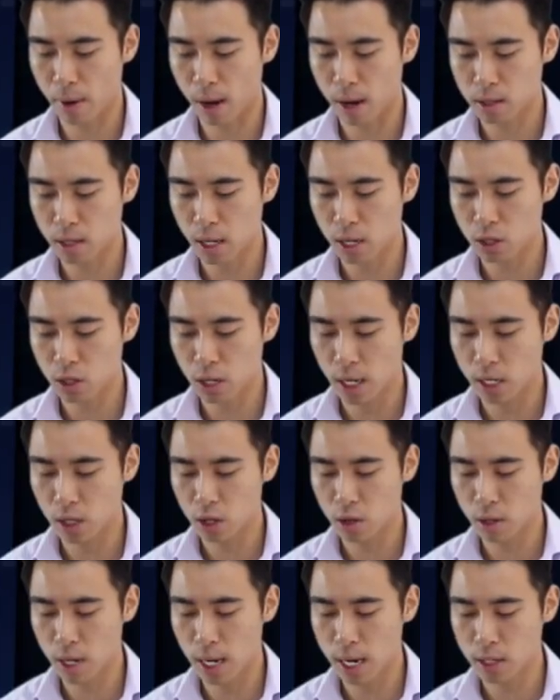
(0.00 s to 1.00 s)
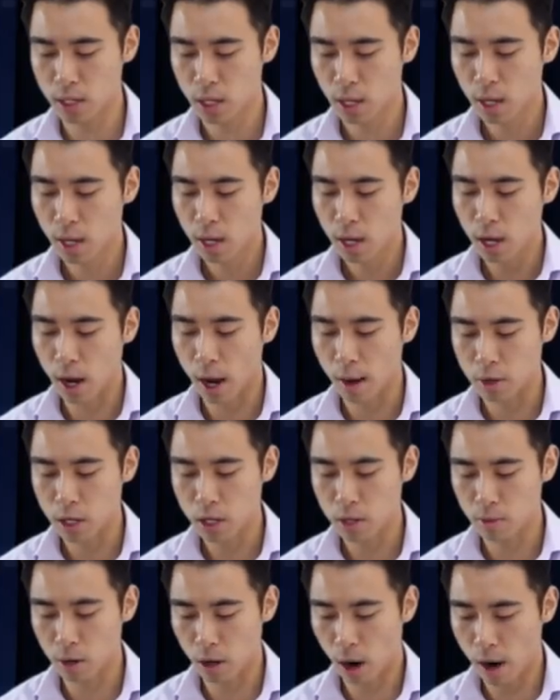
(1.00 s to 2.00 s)
But essentially, you
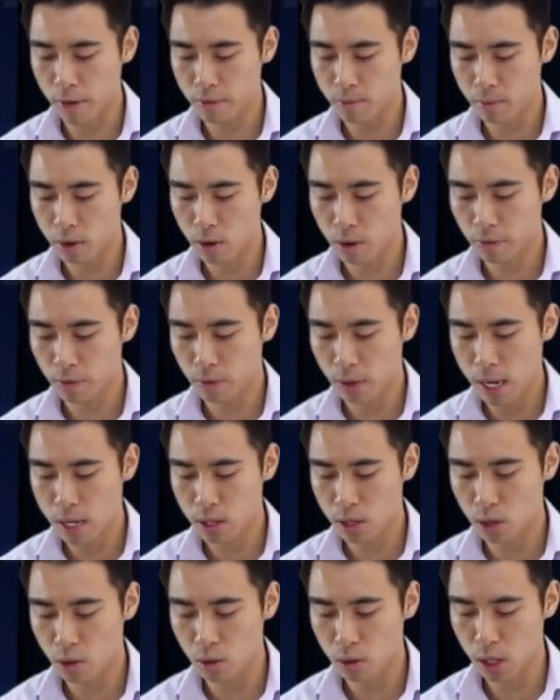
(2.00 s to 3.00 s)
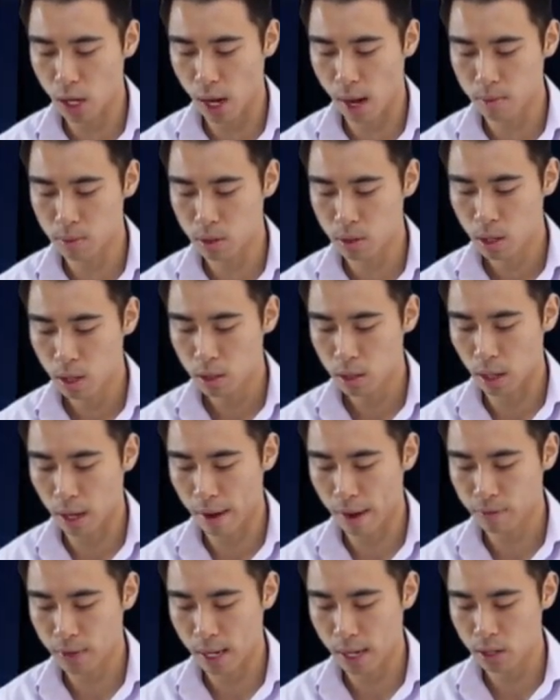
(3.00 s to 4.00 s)
can either move these 2 terms to
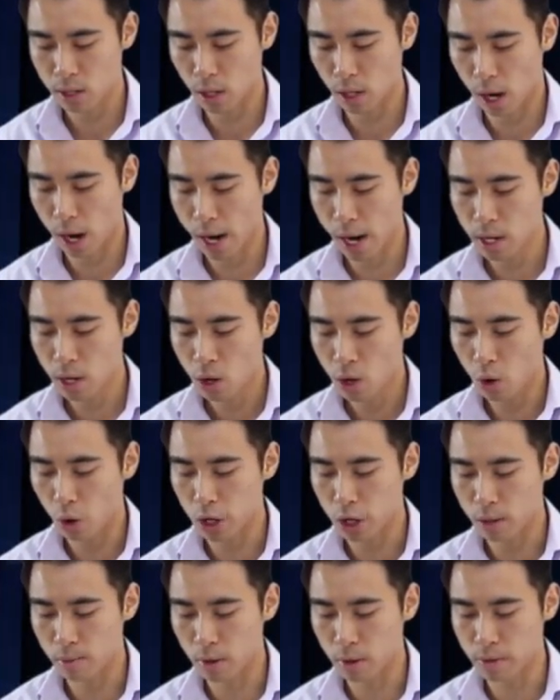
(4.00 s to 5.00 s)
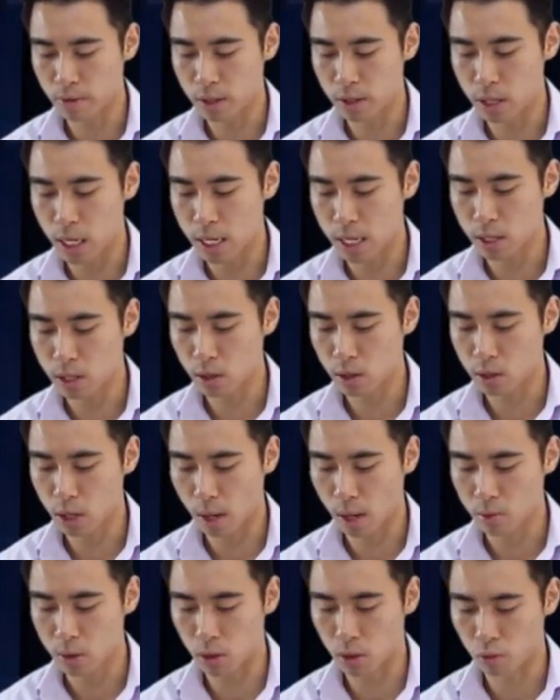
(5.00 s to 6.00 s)
the left-hand side, or you can move these 2
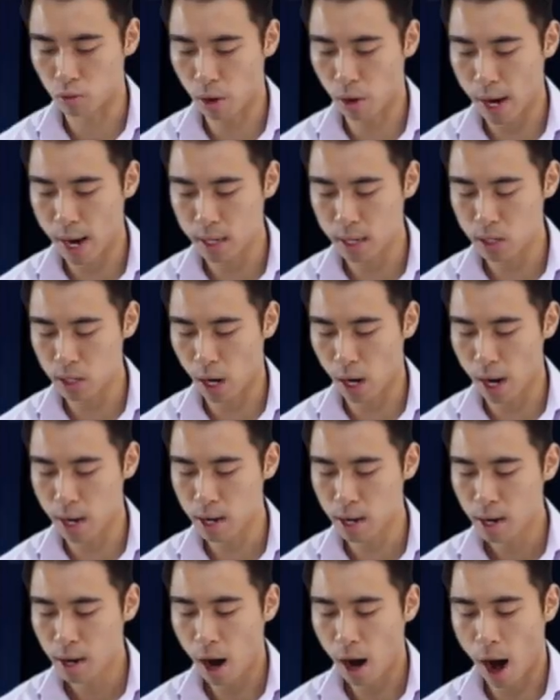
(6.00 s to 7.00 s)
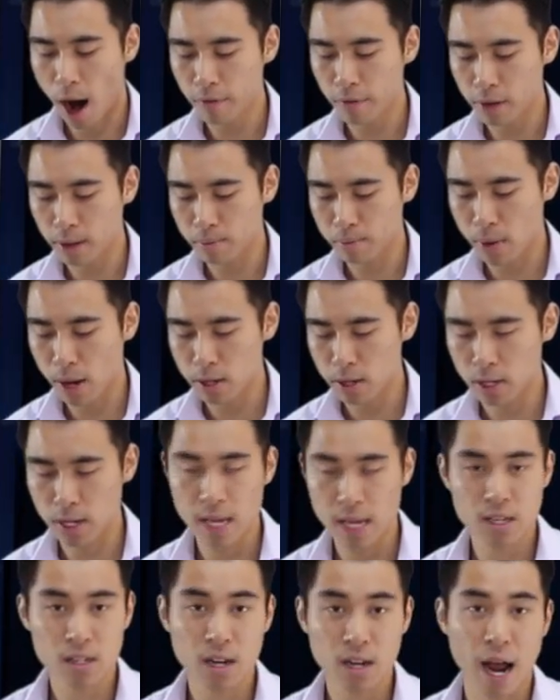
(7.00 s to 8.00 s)
terms to the right-hand side. I think
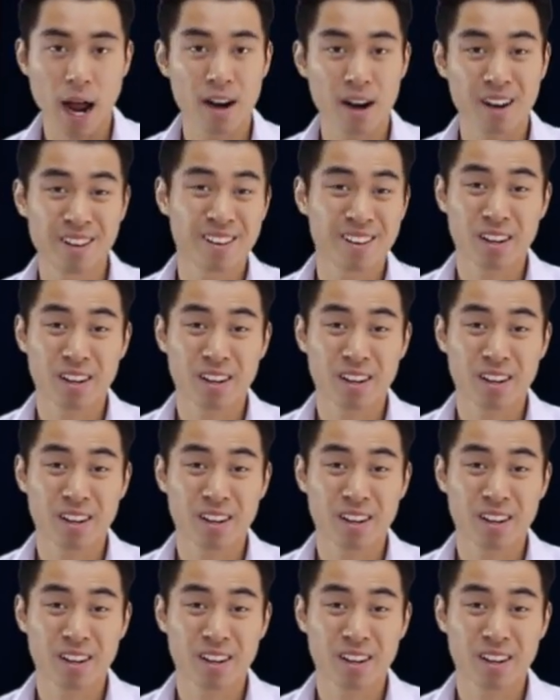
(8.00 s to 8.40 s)
personally, it doesn't